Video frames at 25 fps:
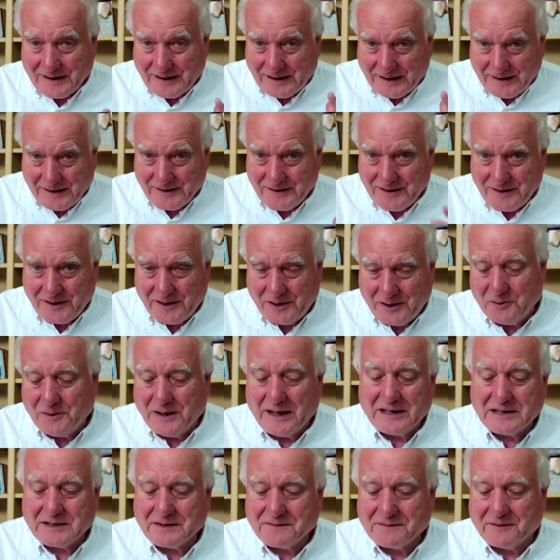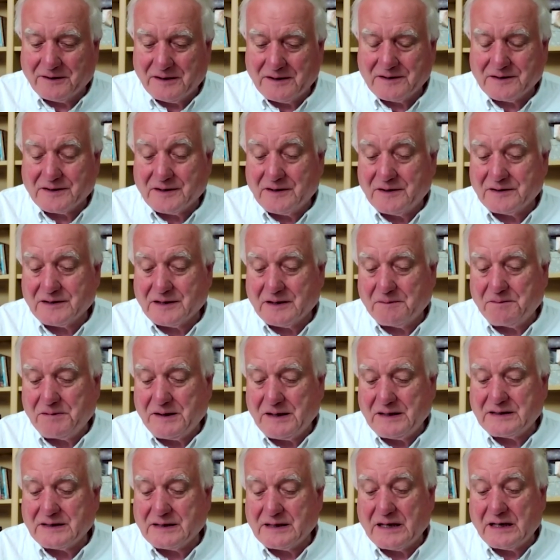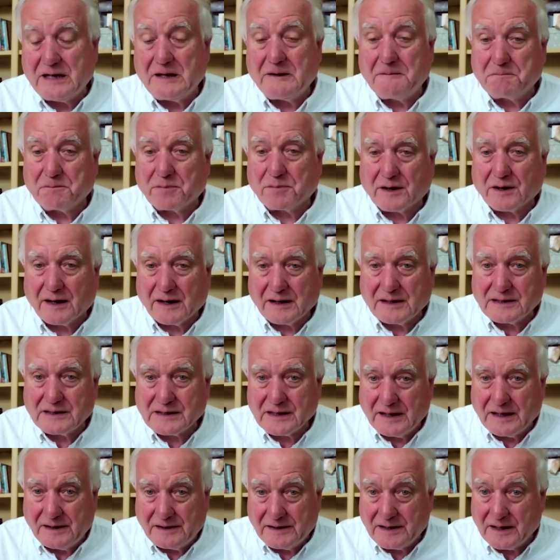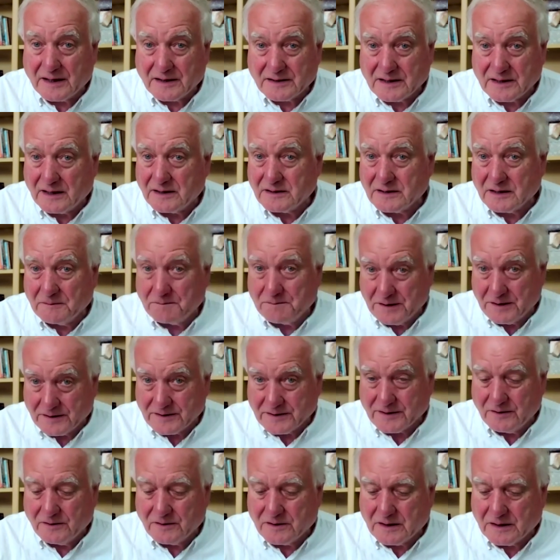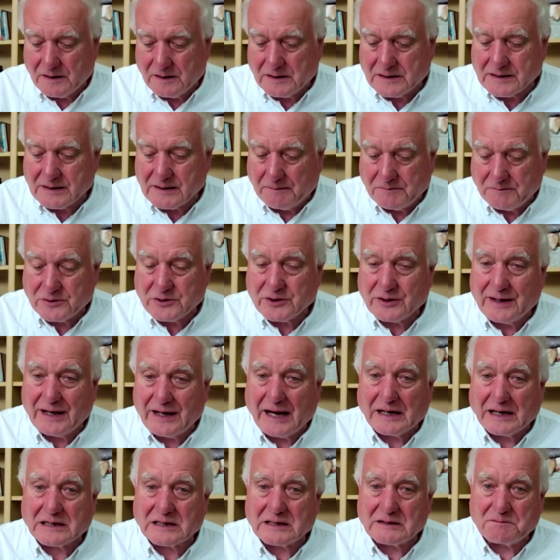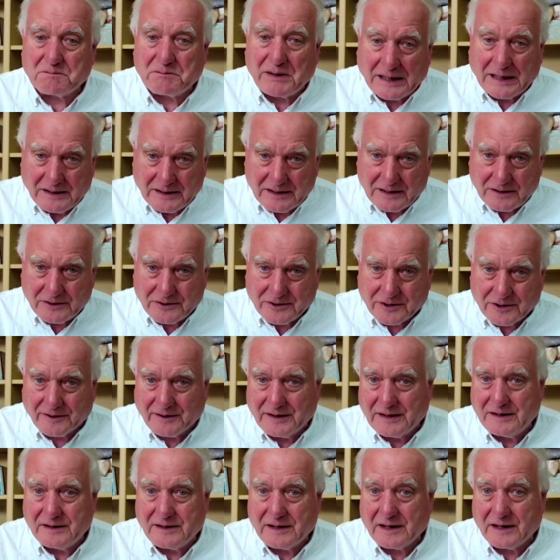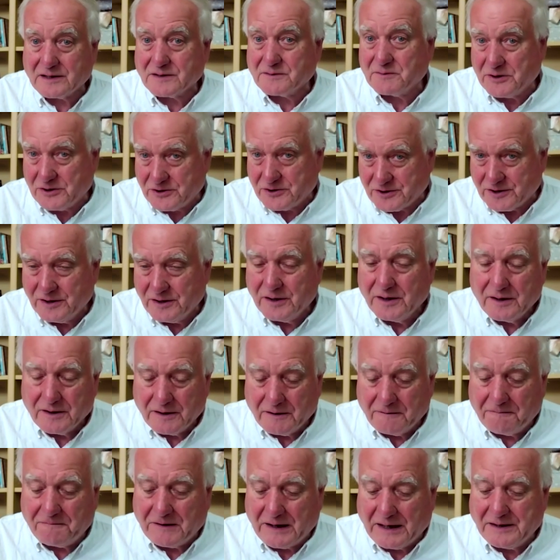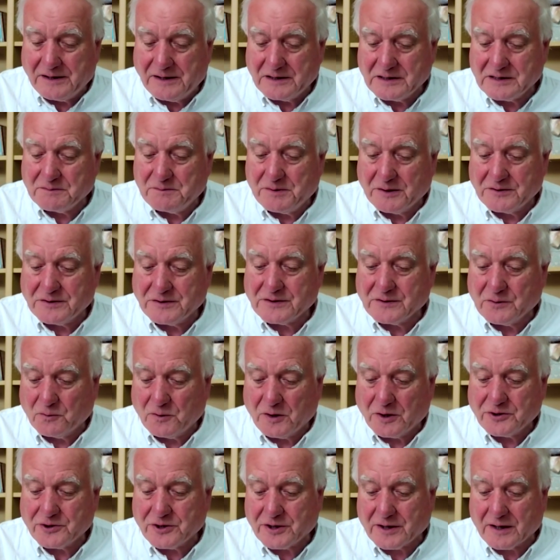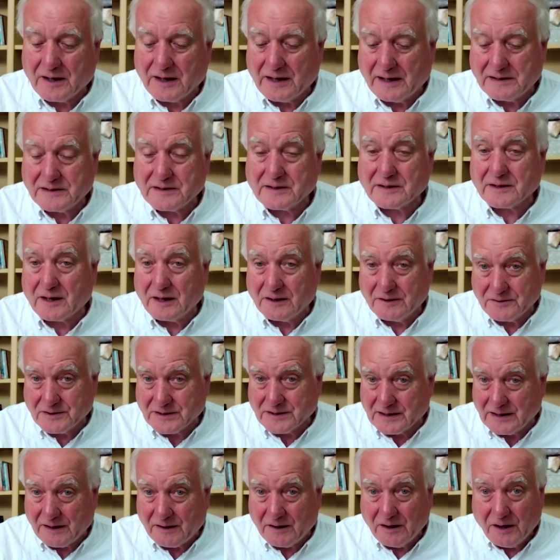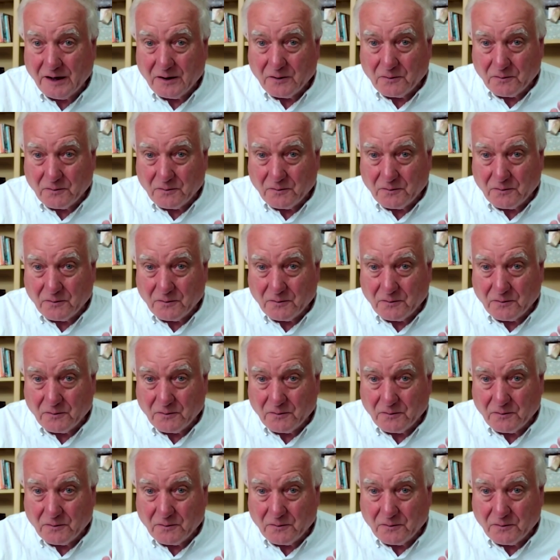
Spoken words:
In the US, for instance, the PCE price index, that's the personal consumption expenditure index, which the Fed is supposed to watch closely,